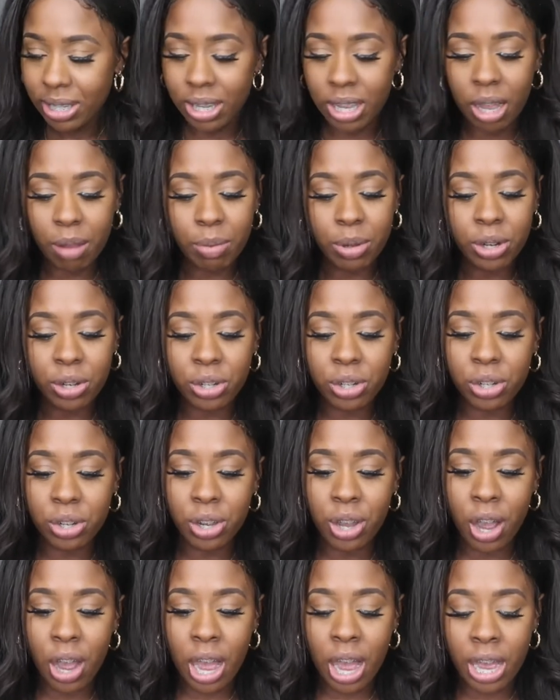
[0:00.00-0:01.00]
I'm gonna show
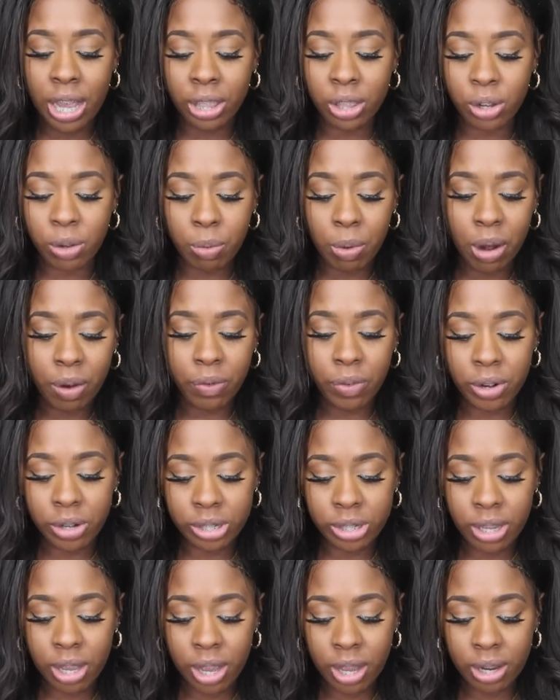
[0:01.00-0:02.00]
y'all how I look when I
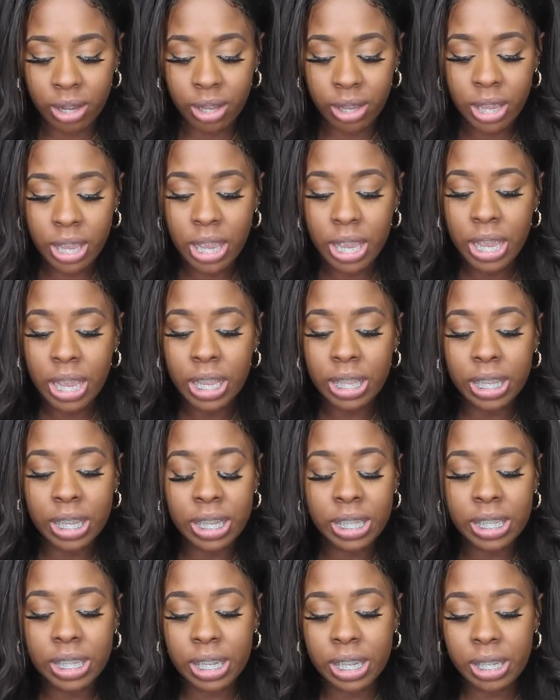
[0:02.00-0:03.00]
first got it.
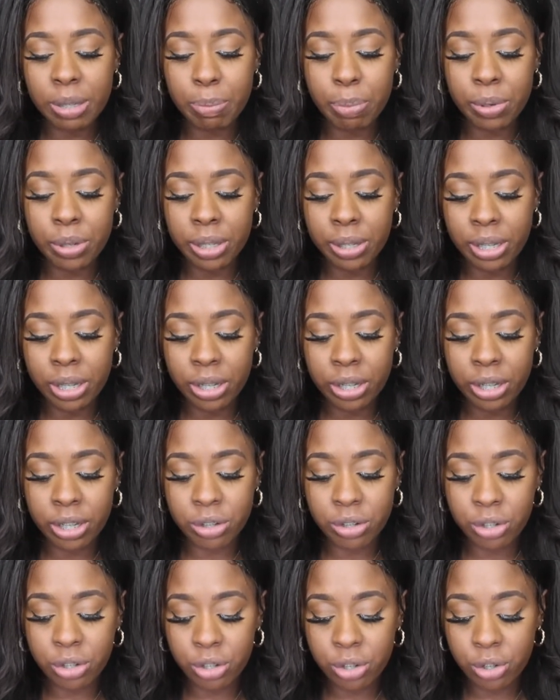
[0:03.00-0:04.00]
This is Brazilian
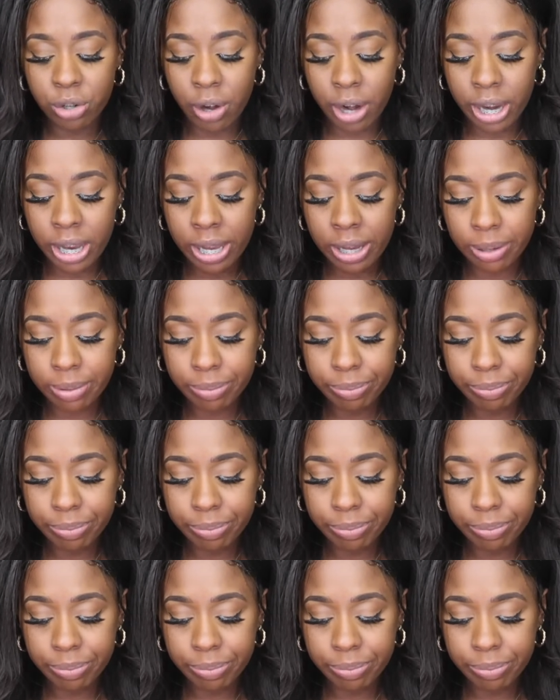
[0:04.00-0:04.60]
straight.